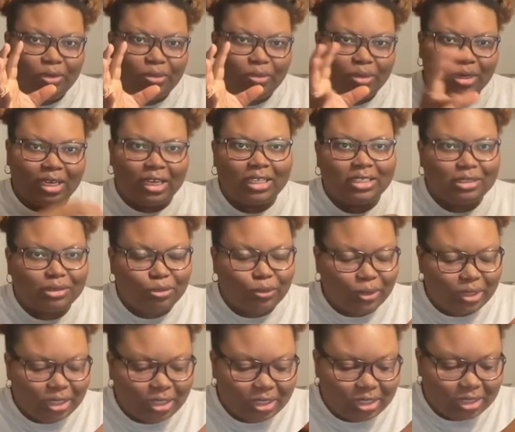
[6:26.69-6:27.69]
But I guess the
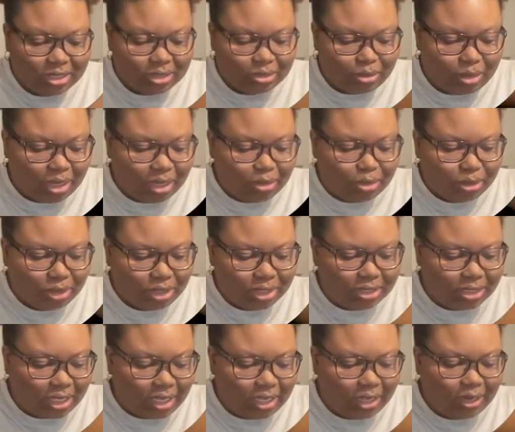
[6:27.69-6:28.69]
window doesn't matter because
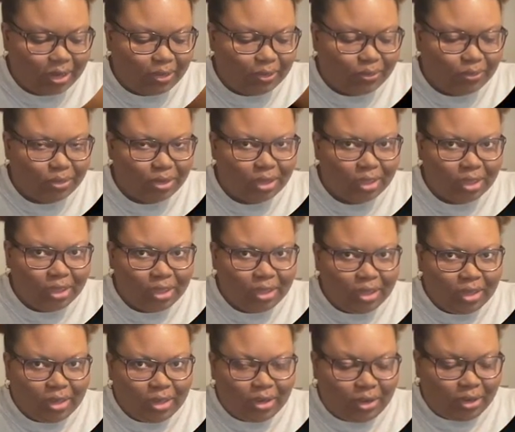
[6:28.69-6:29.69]
I have
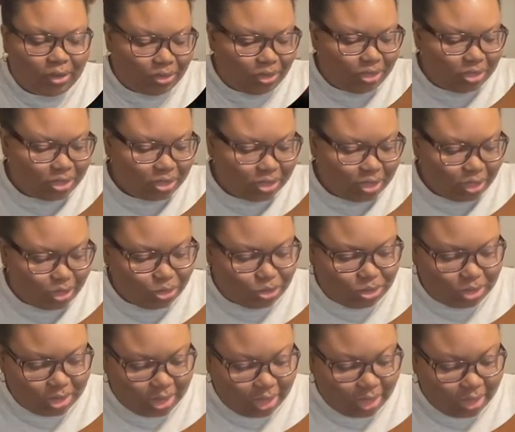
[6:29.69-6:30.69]
all these
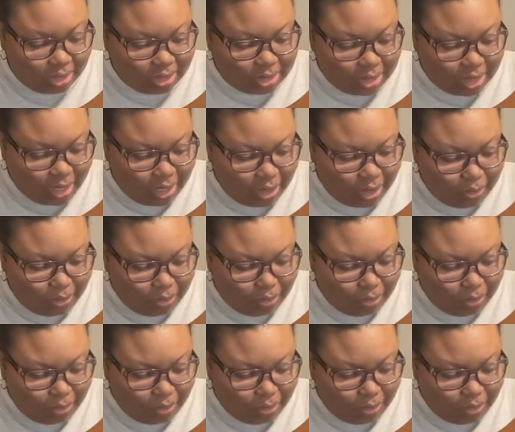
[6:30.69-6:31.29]
accessories at the top.